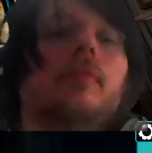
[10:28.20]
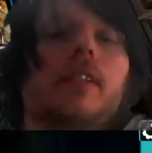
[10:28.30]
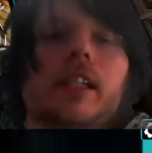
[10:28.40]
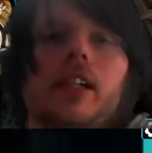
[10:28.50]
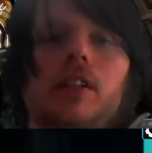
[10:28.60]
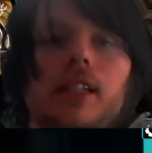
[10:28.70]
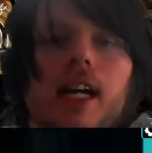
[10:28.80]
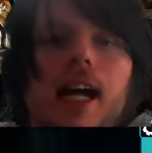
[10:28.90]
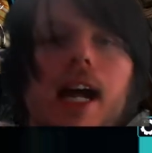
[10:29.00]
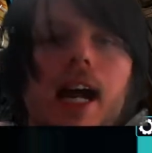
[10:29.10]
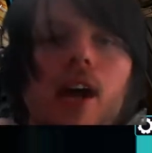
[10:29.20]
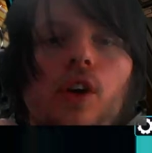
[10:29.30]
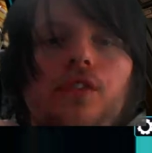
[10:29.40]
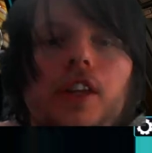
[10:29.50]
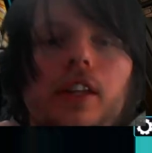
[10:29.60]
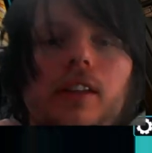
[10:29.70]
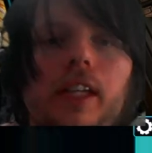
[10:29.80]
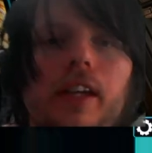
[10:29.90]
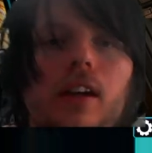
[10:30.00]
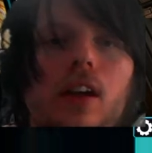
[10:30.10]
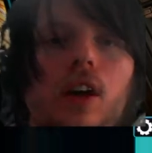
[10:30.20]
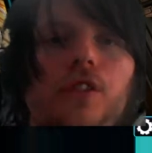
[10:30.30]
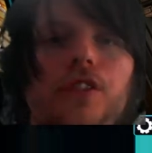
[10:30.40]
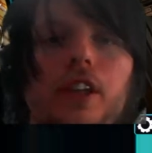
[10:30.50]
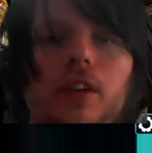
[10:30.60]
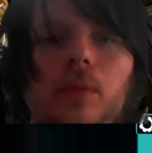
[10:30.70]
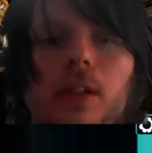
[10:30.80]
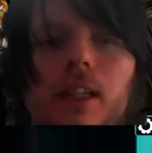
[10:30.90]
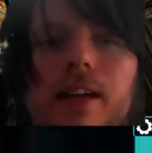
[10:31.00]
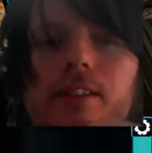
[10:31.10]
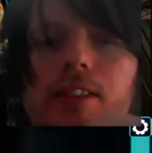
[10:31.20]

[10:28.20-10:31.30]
We're going to go into Ophiel here. Ophiel will allow